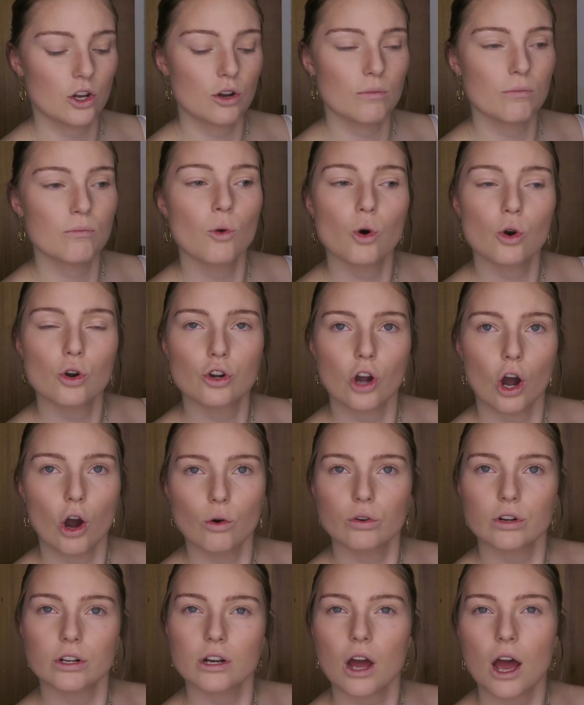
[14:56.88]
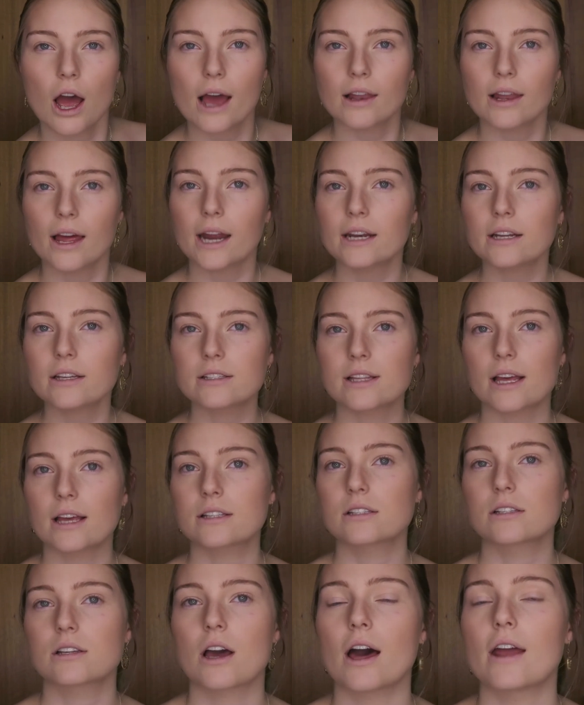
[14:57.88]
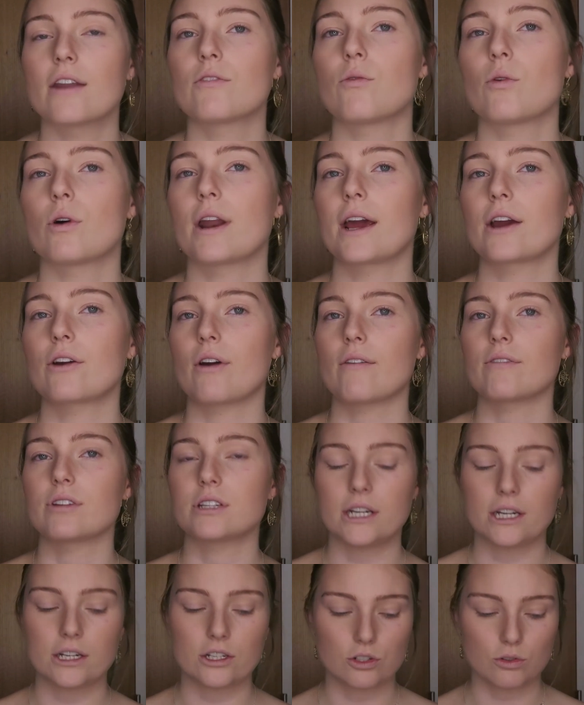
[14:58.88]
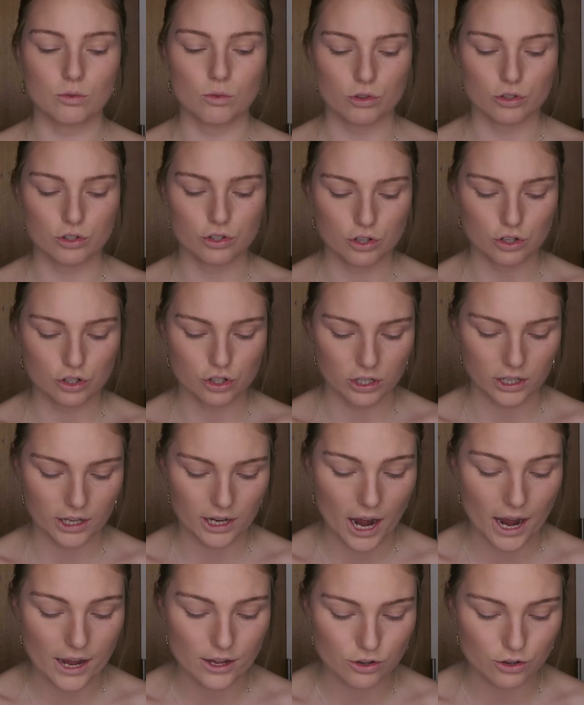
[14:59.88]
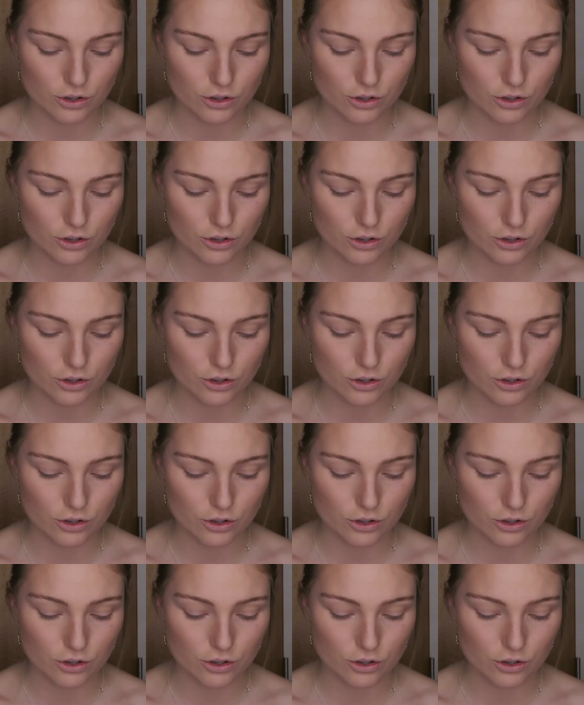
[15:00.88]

more golden highlighters. That's kind of what I gravitate towards usually. I